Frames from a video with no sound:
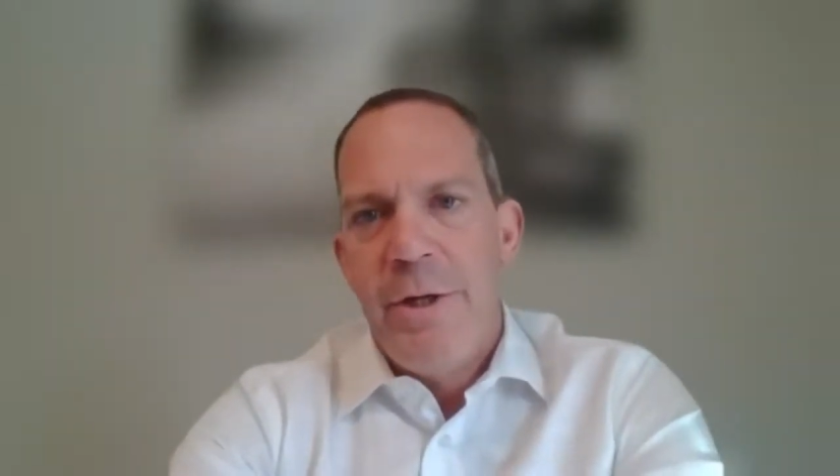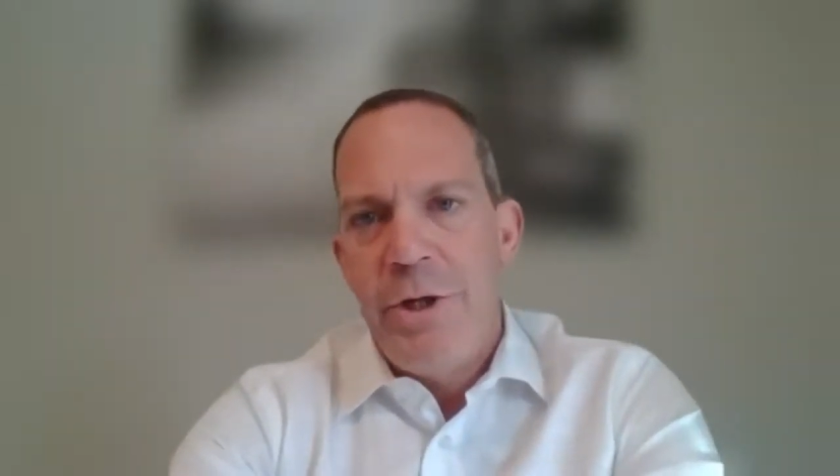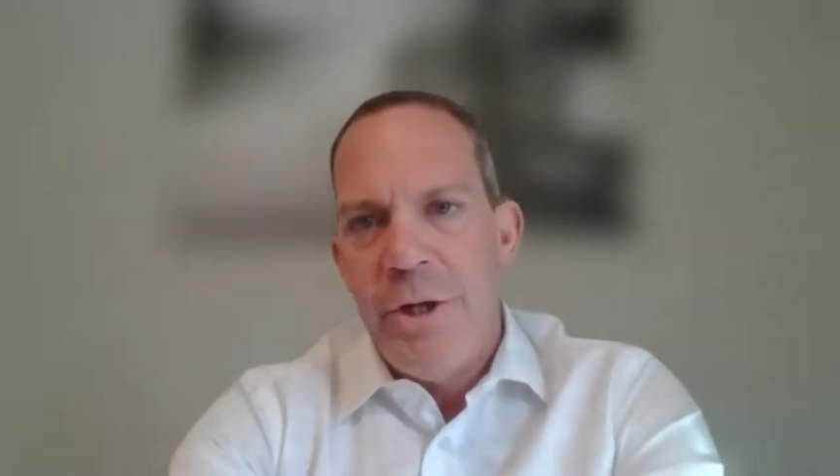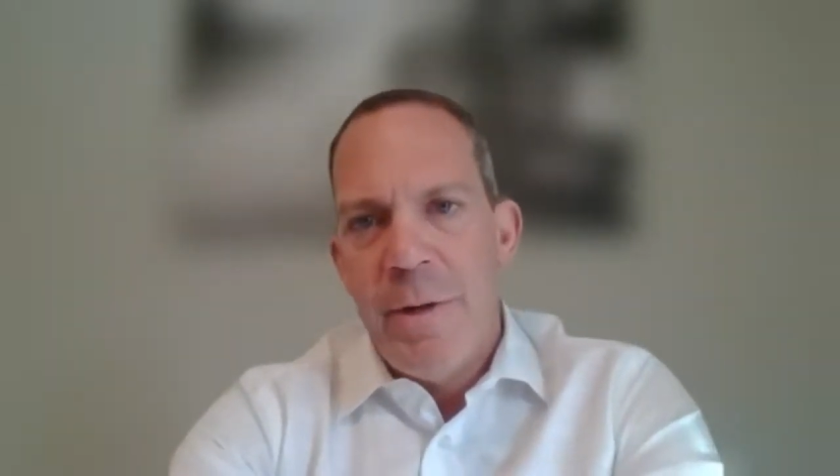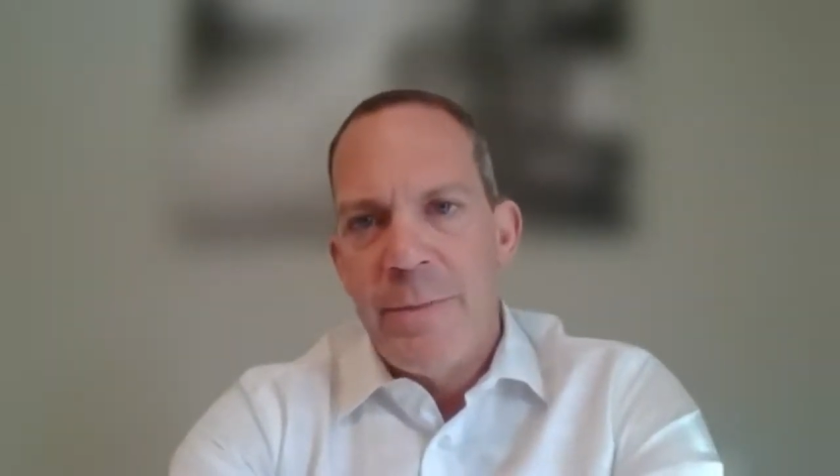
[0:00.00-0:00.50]

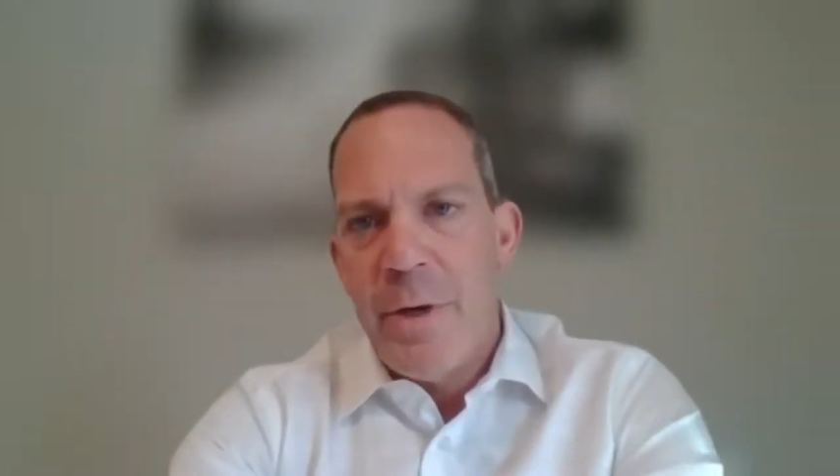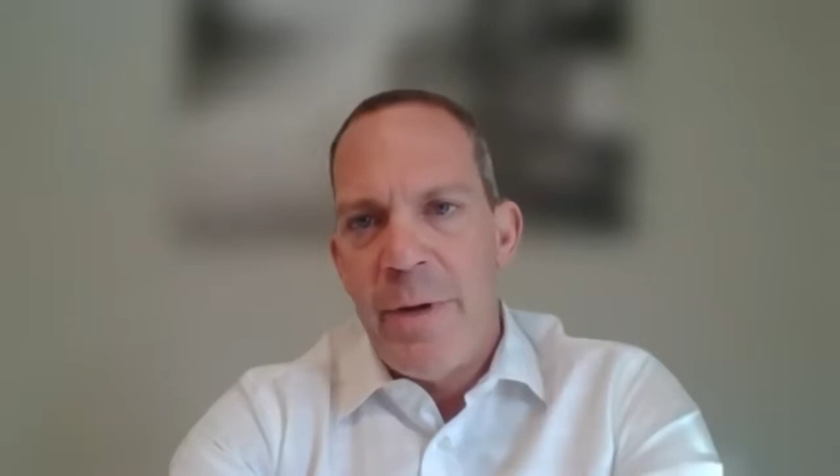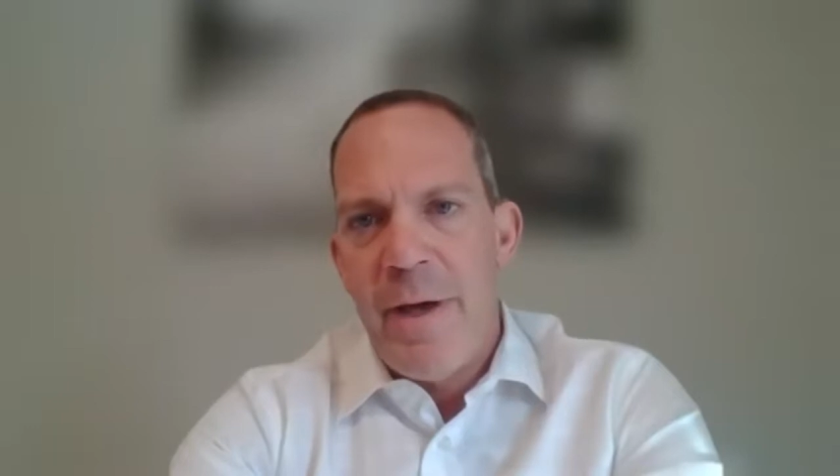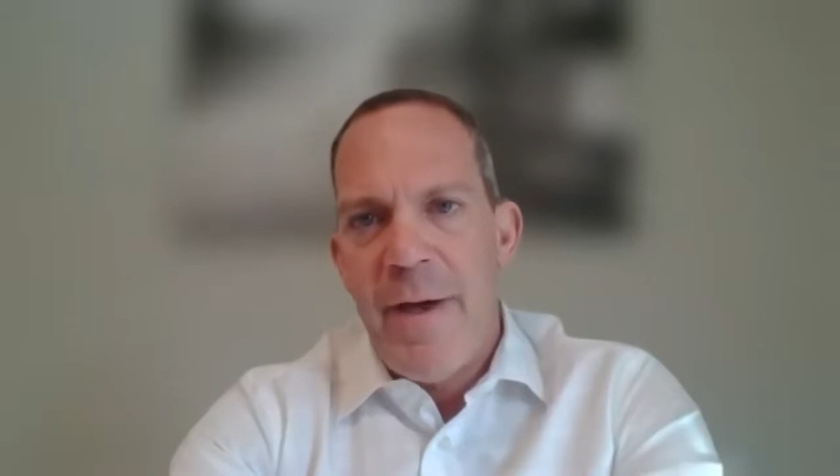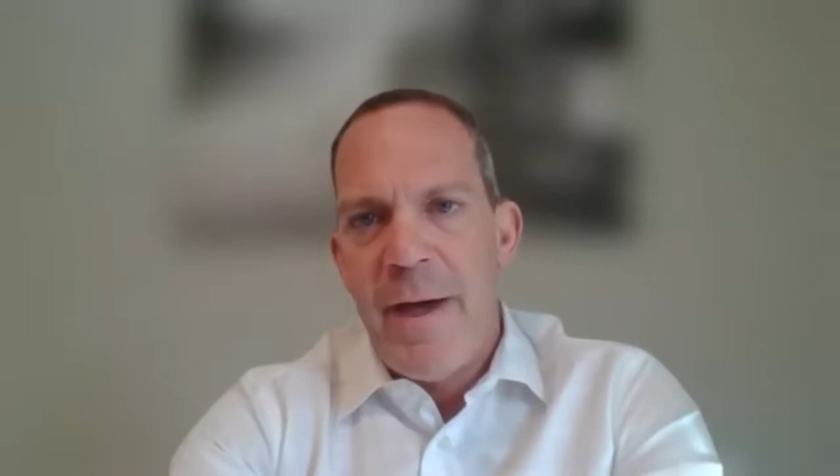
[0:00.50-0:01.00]
genomes that we
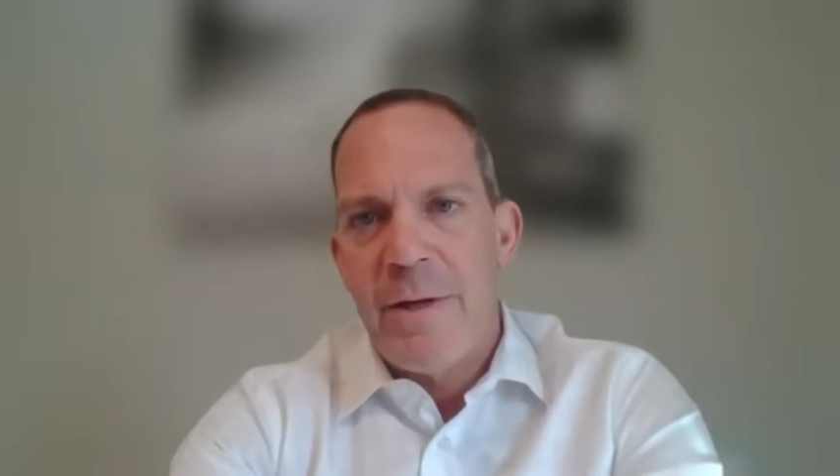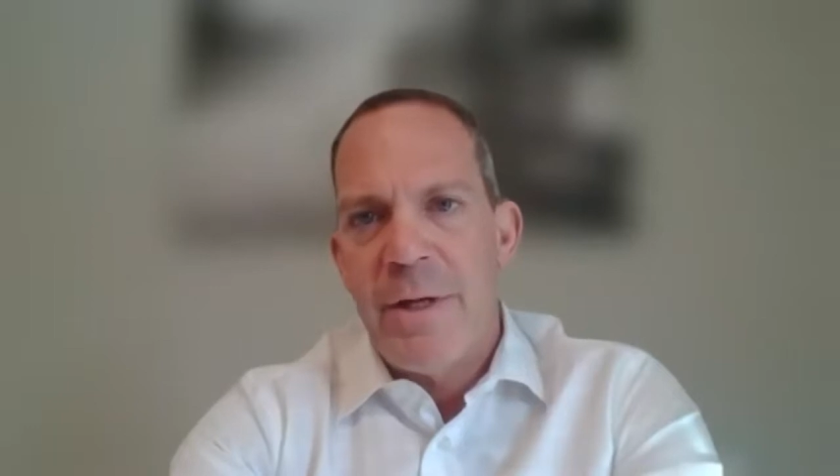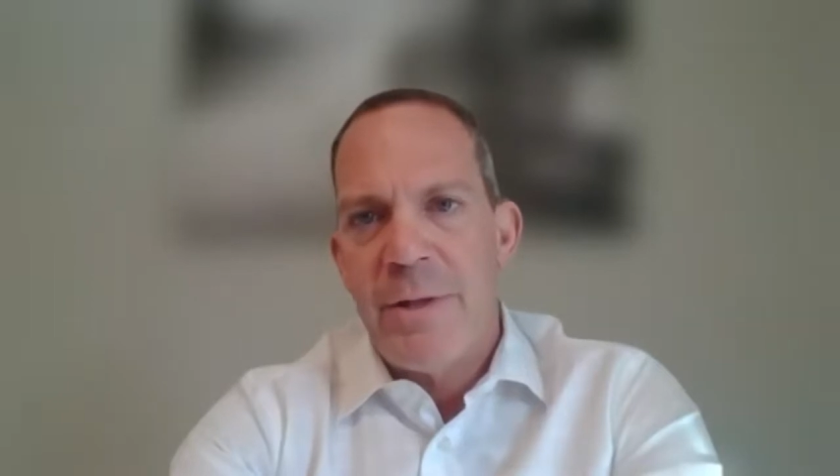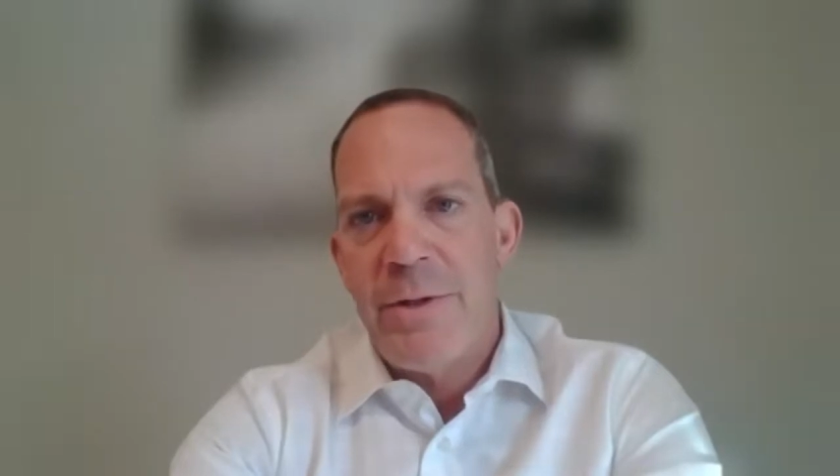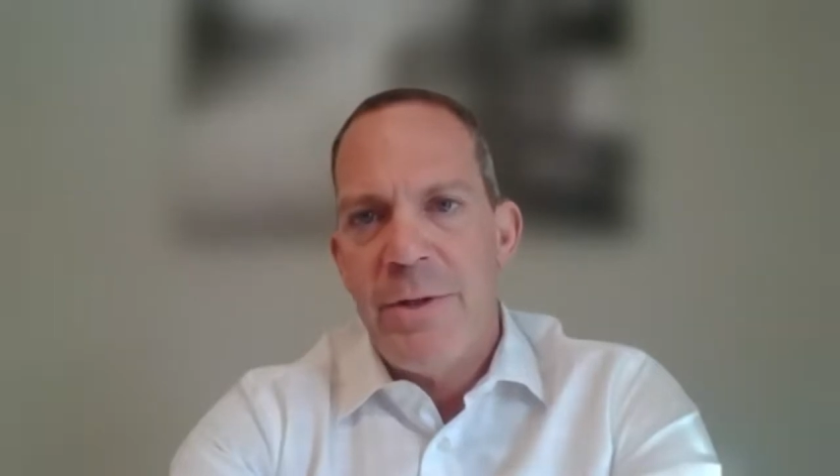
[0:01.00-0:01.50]
have
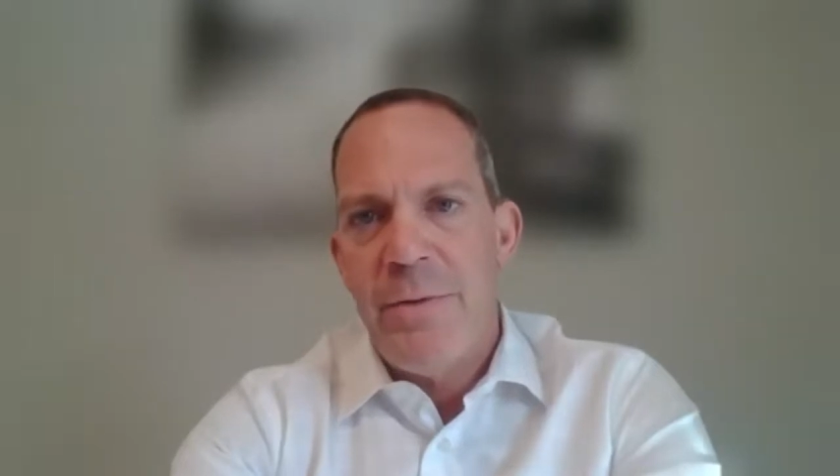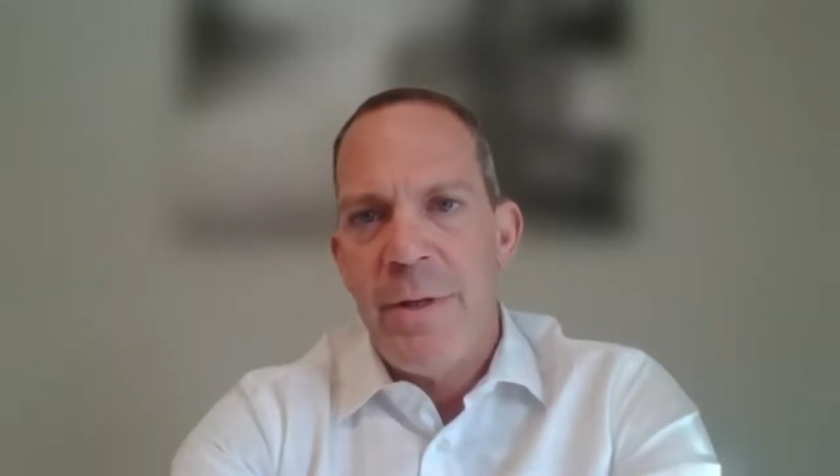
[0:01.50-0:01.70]
access to.